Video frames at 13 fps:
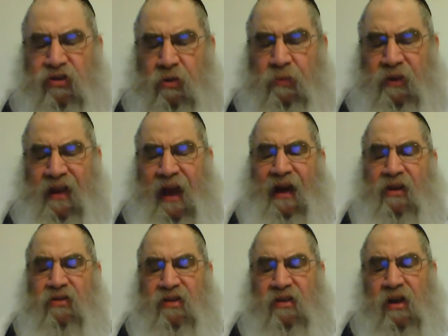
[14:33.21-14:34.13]
and you built a
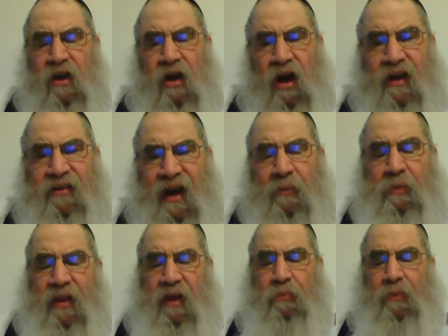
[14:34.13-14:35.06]
house on top
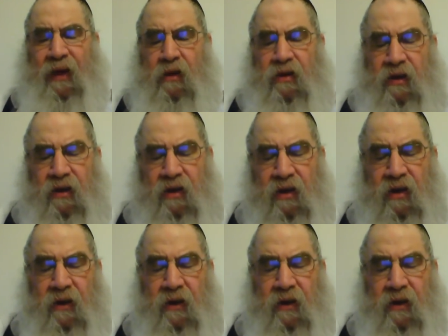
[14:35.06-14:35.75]
of that balcony,